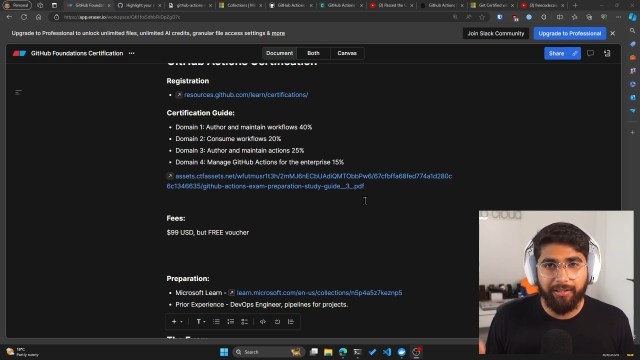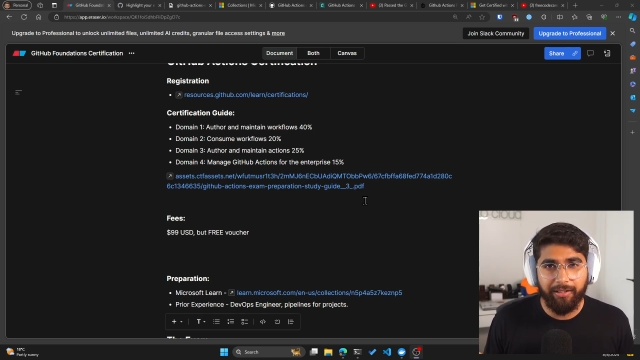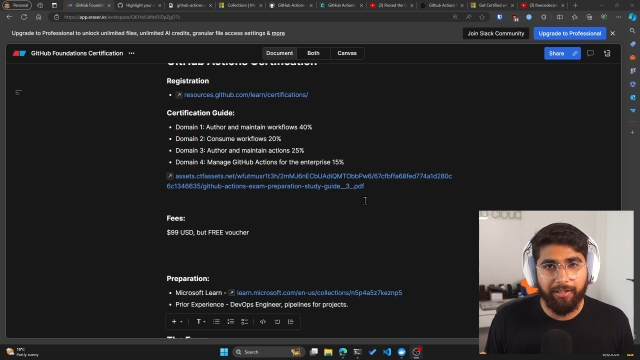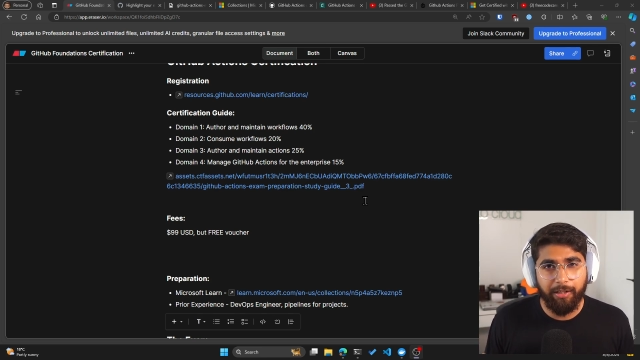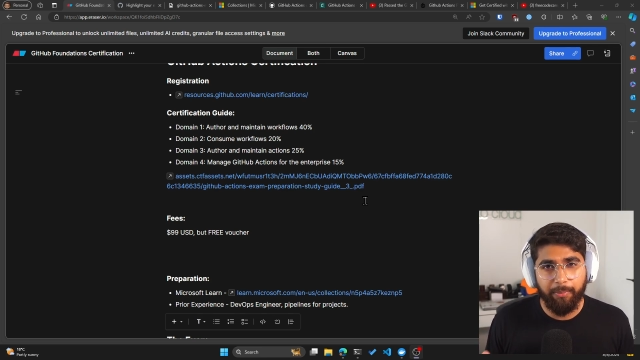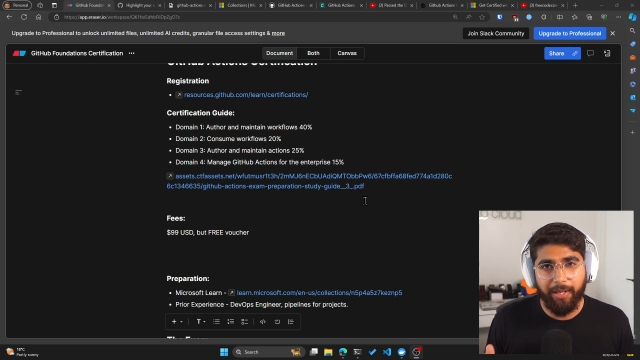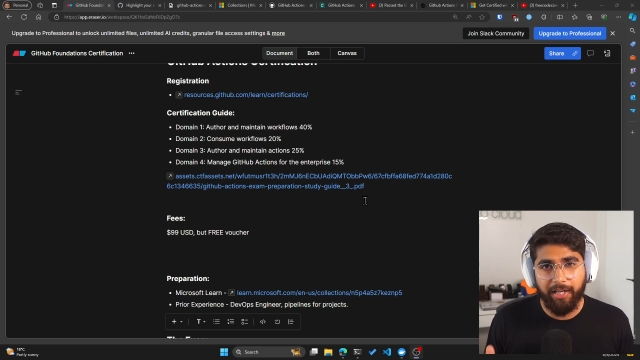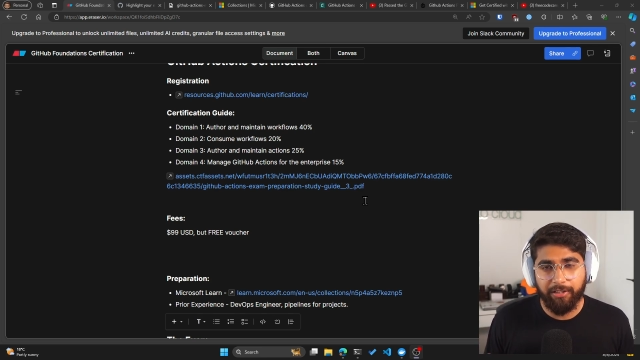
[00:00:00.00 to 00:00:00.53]

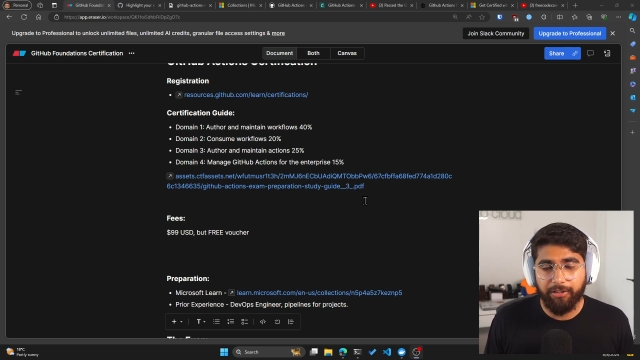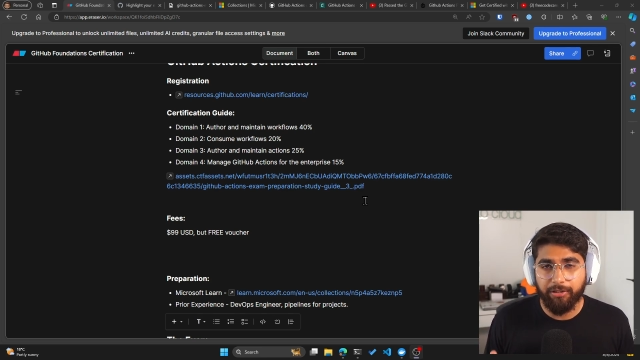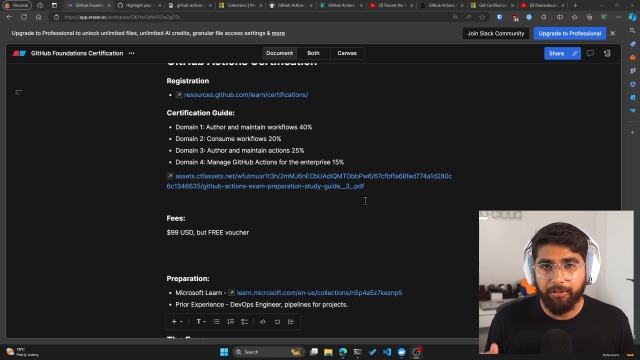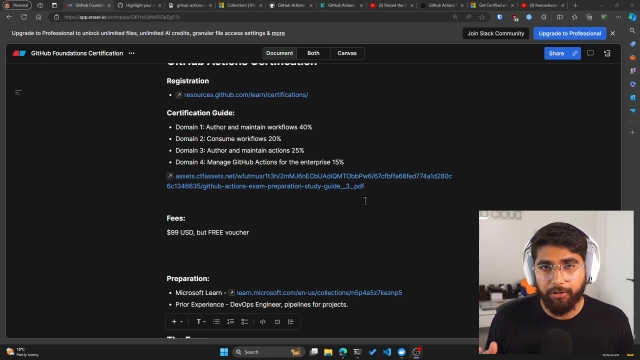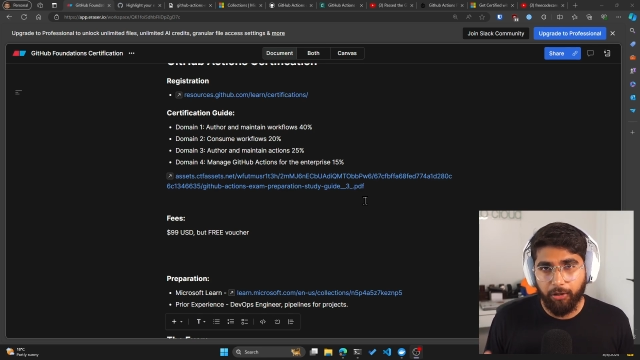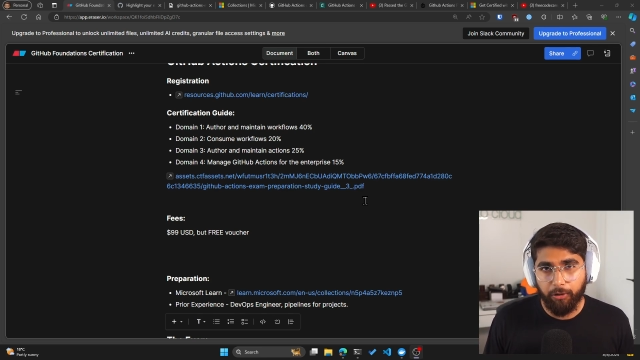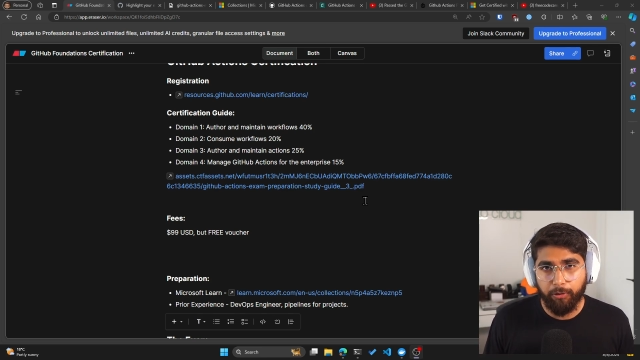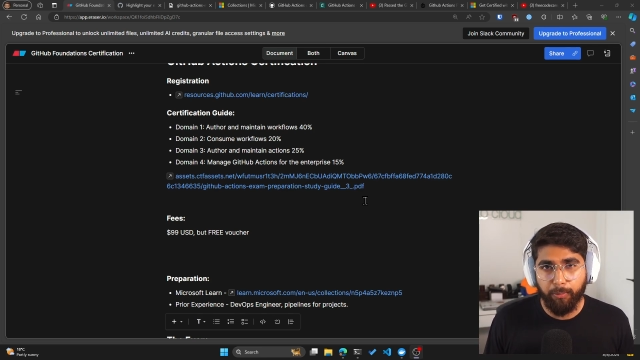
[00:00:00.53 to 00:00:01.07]
GitHub Actions
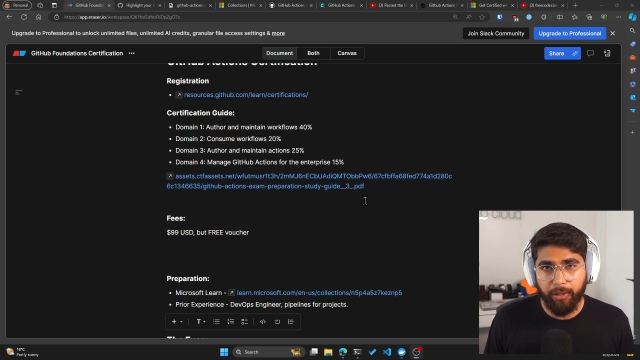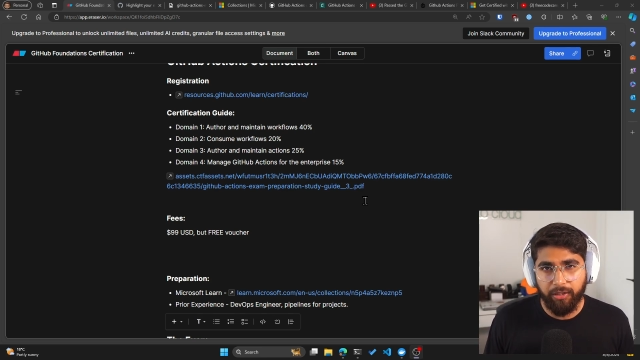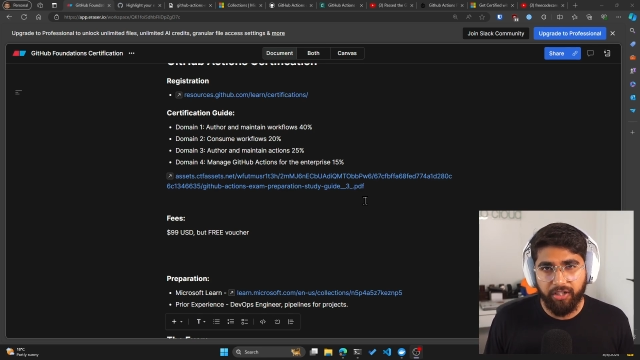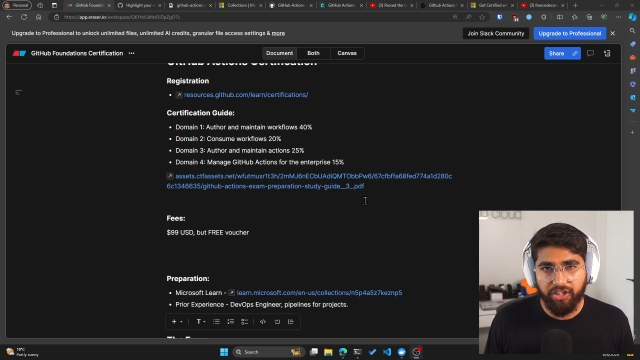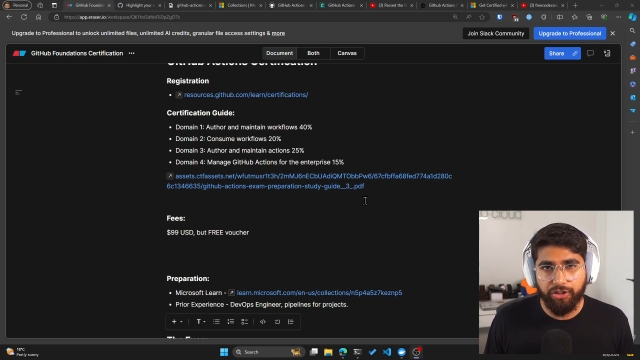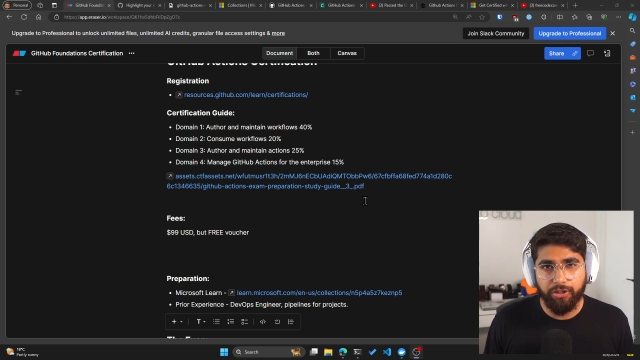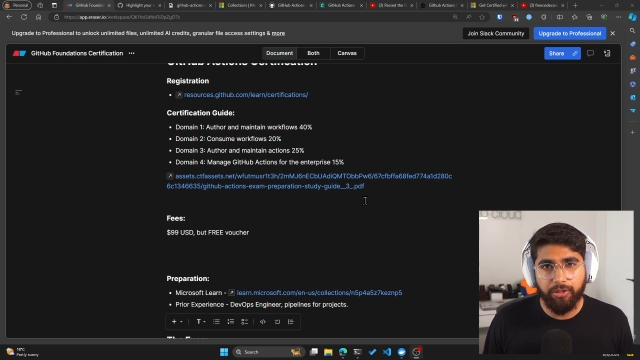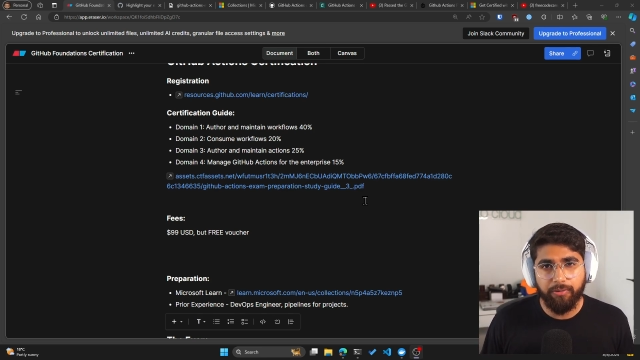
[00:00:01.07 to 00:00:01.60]

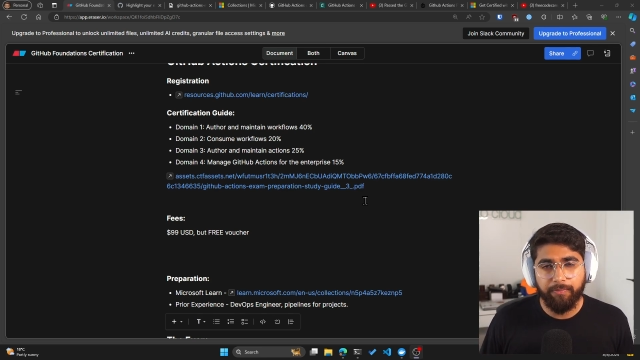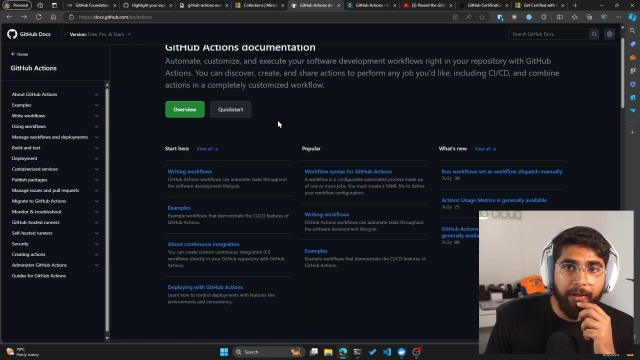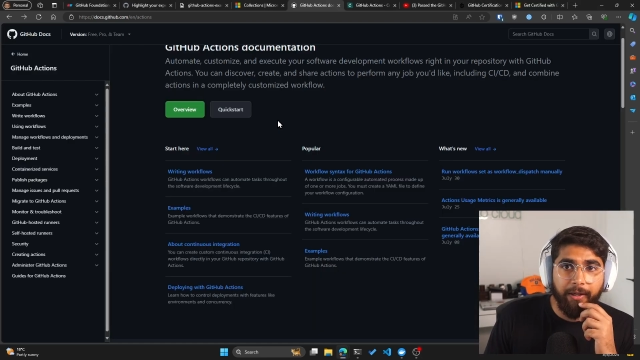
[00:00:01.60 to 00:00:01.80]
documentation.